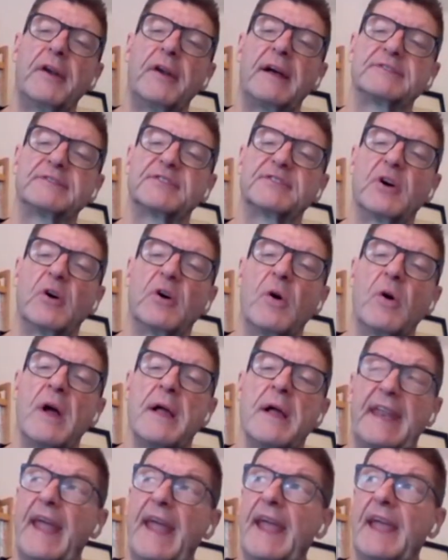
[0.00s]
Now, so
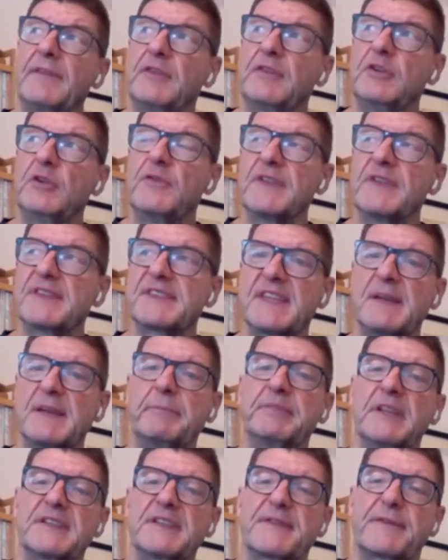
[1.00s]
today, if you do the
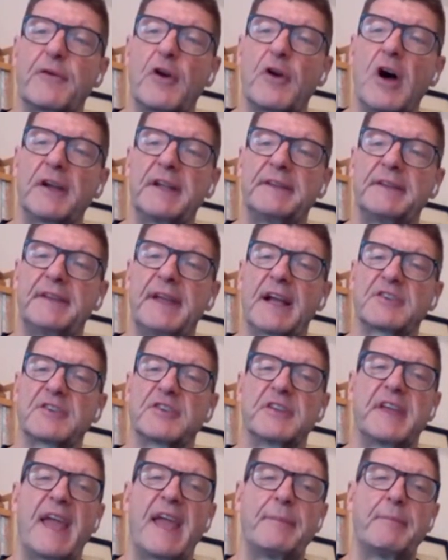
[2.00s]
simplest fraud
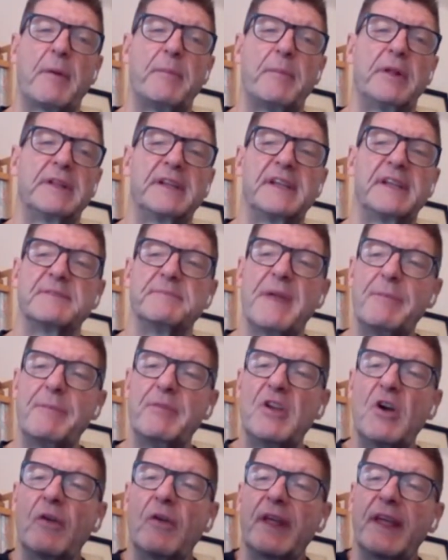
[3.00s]
detection capabilities,
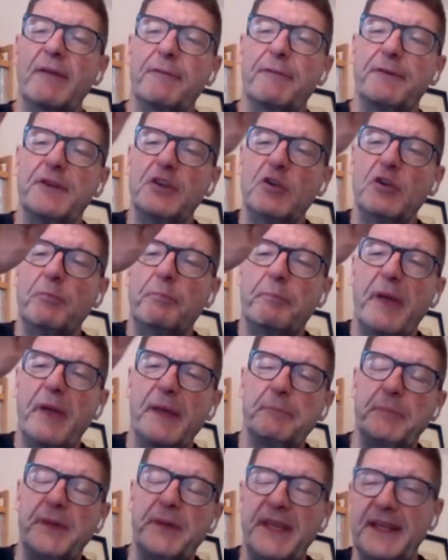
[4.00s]
maybe only a few
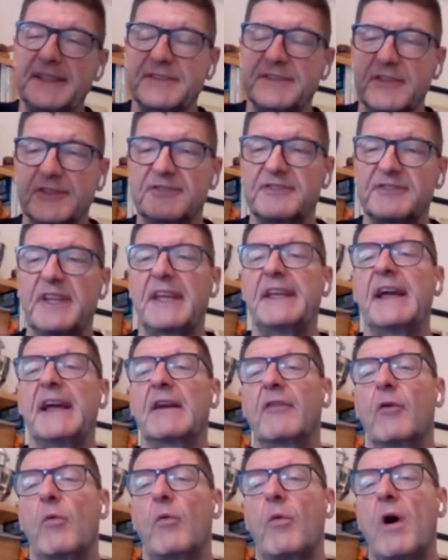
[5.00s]
peaks are sticking
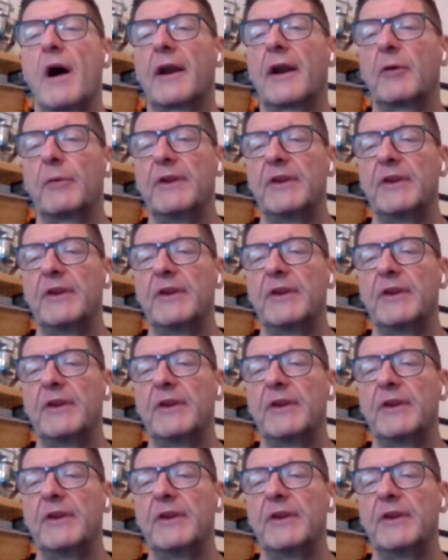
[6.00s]
out of the water.